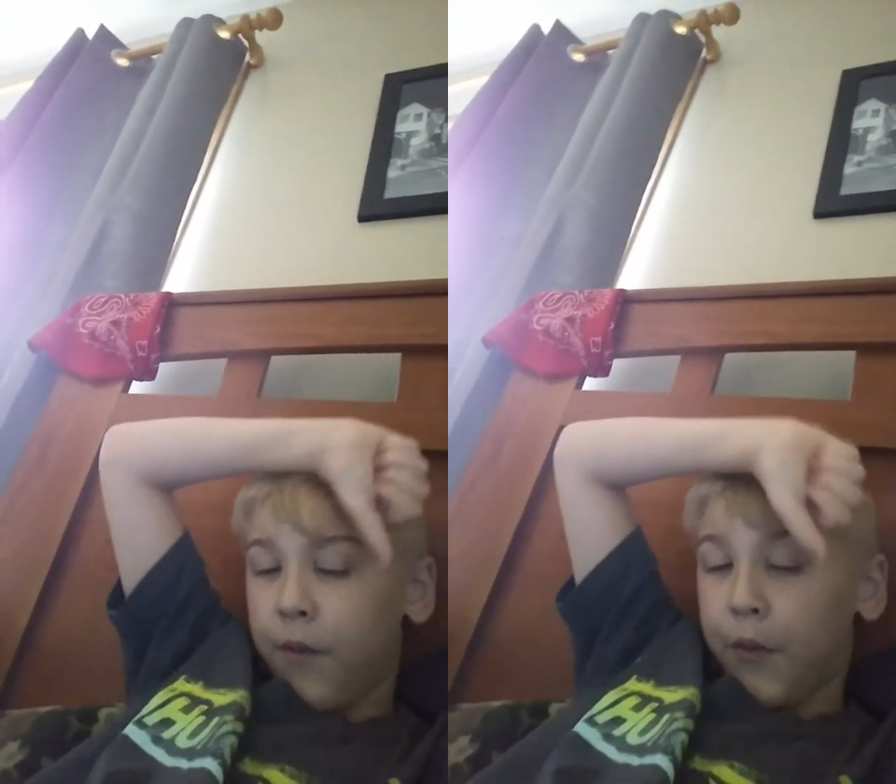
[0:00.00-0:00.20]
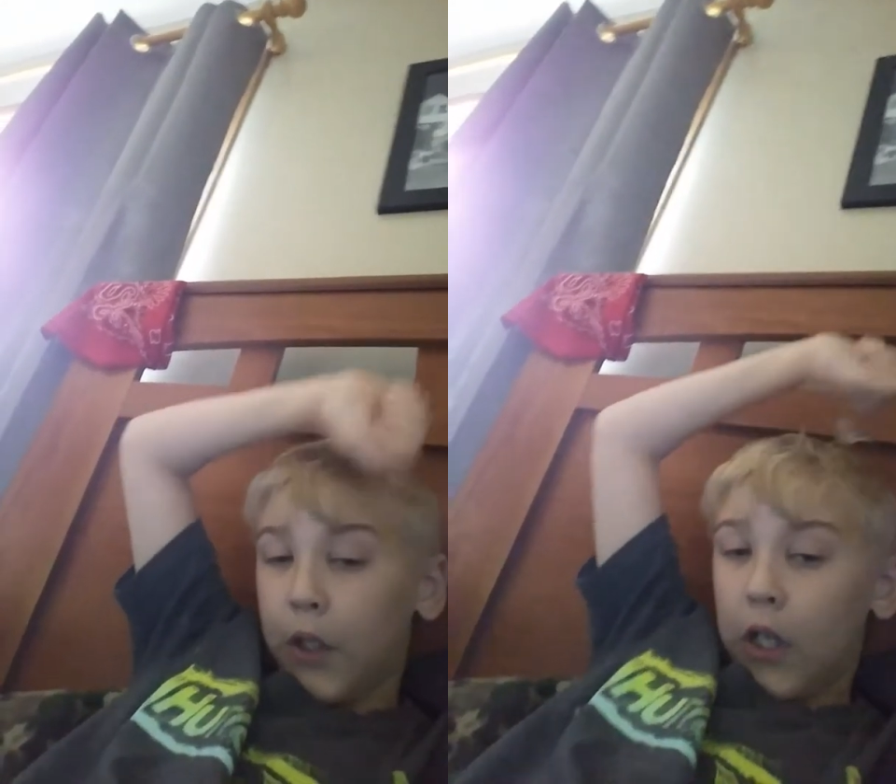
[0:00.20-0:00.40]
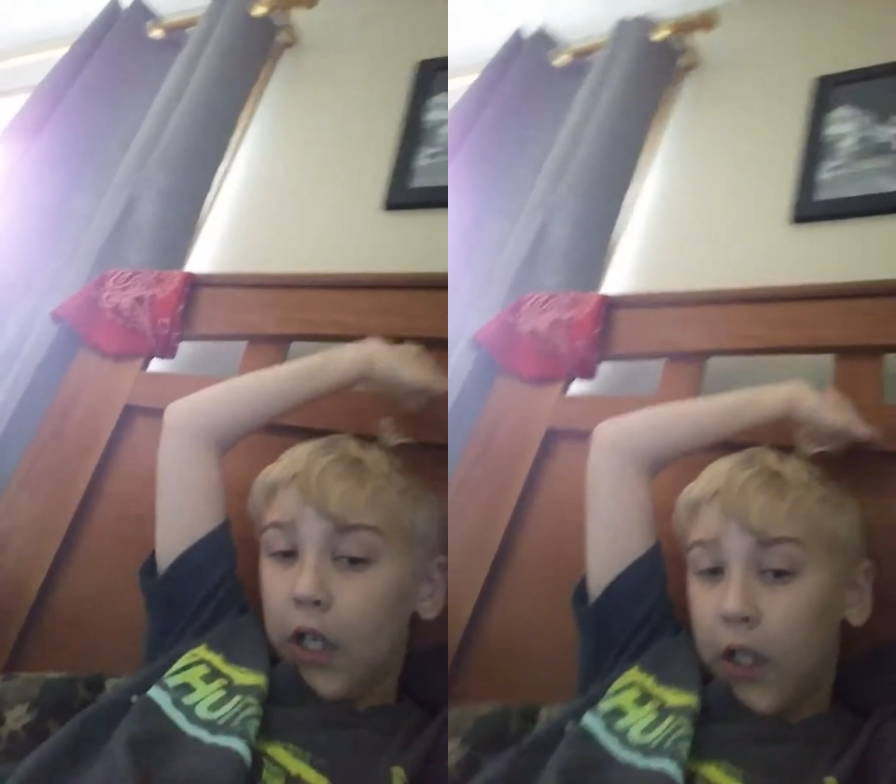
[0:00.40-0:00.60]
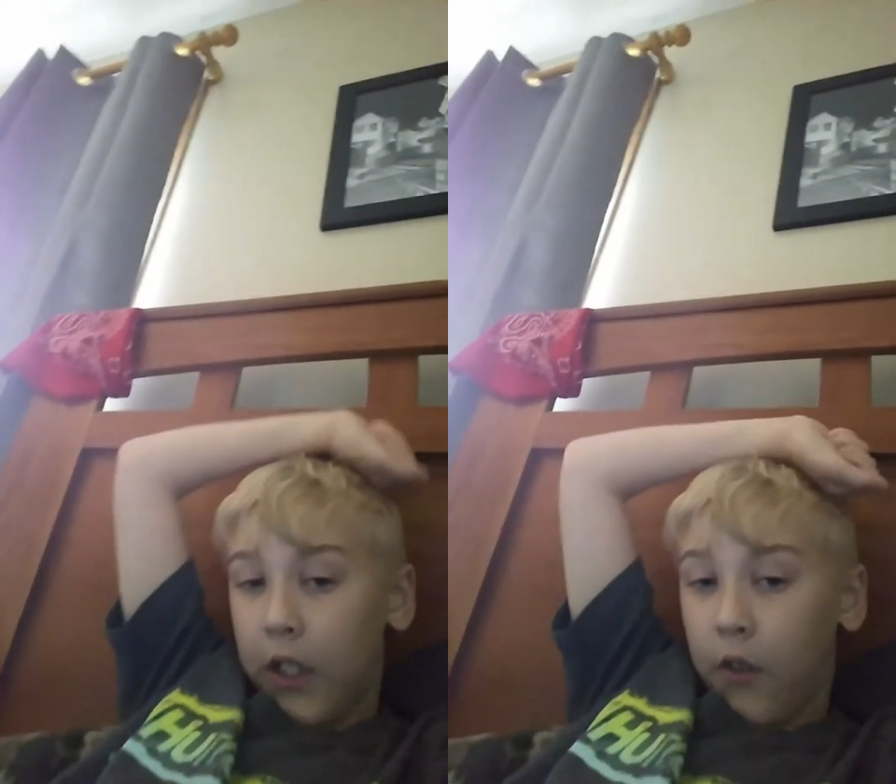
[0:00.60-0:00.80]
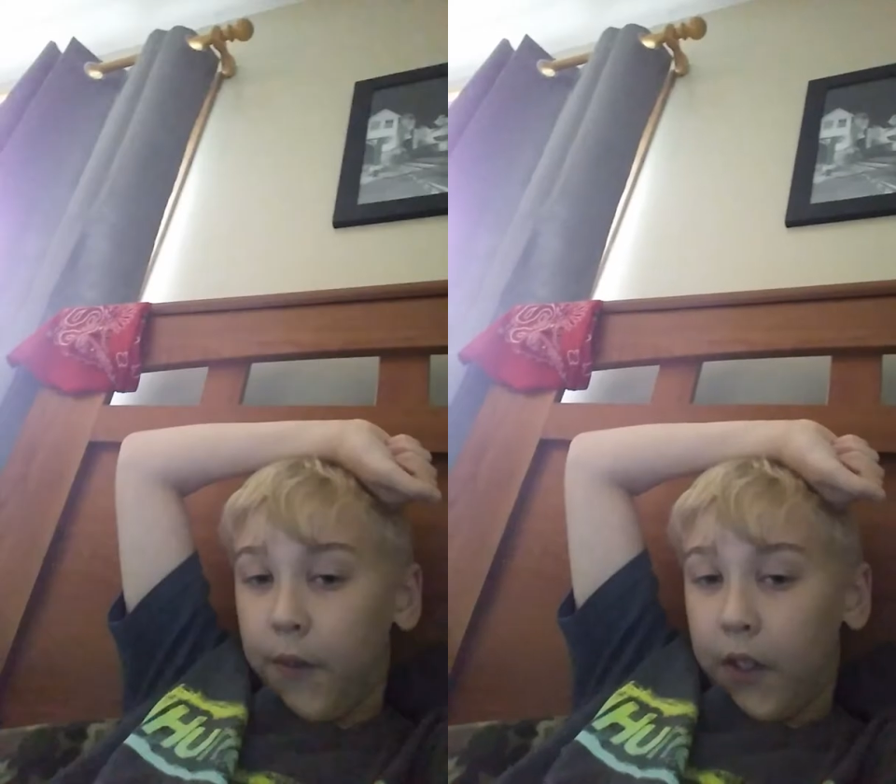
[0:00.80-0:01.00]
vlog
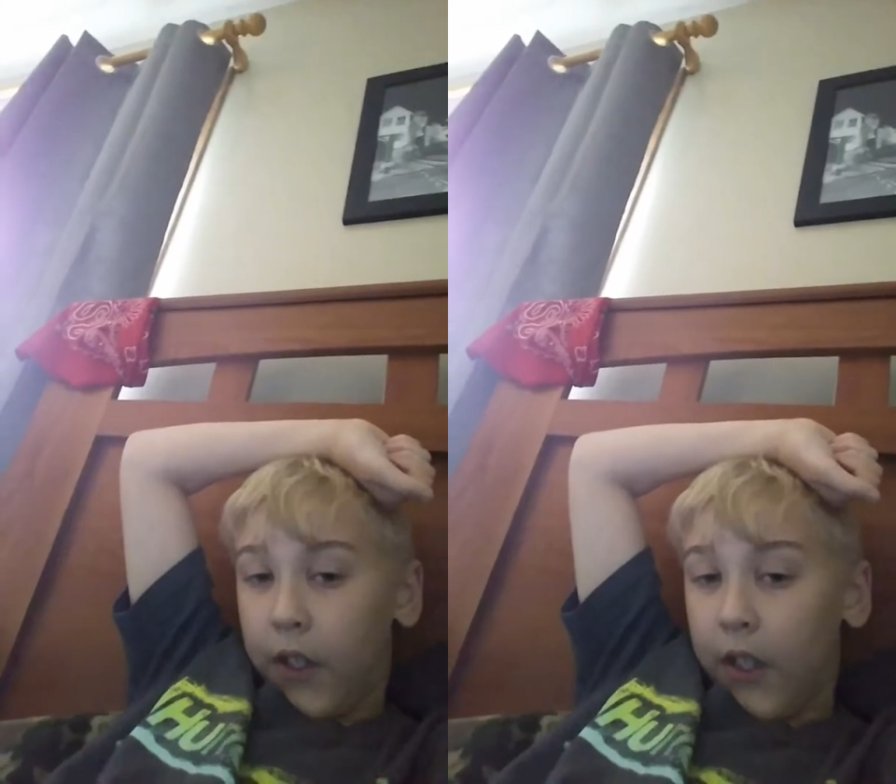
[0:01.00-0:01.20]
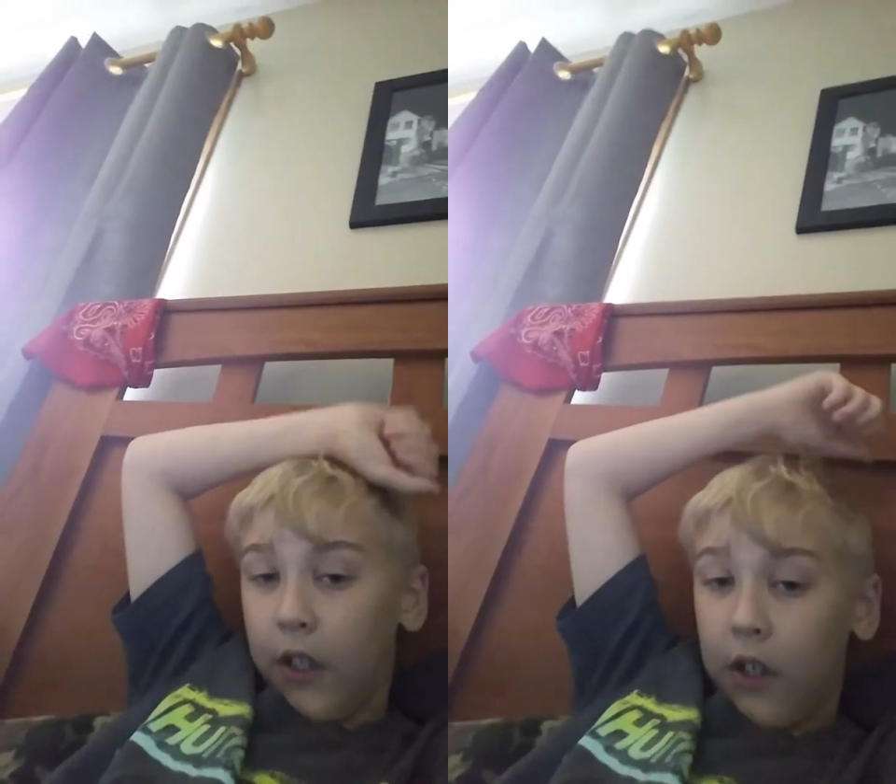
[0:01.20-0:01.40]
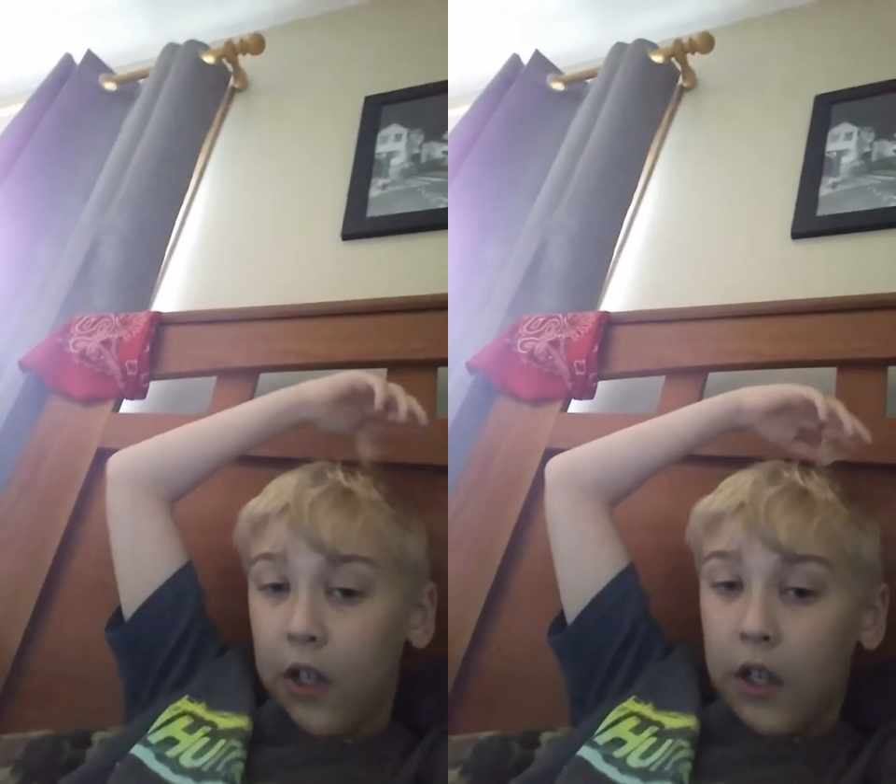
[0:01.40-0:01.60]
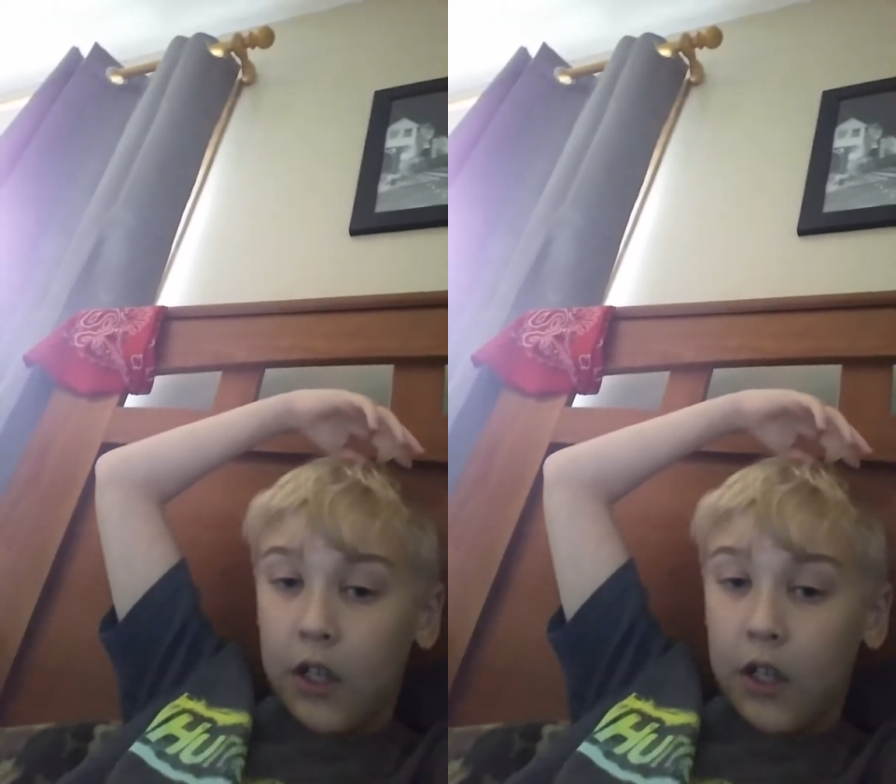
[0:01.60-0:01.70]
over here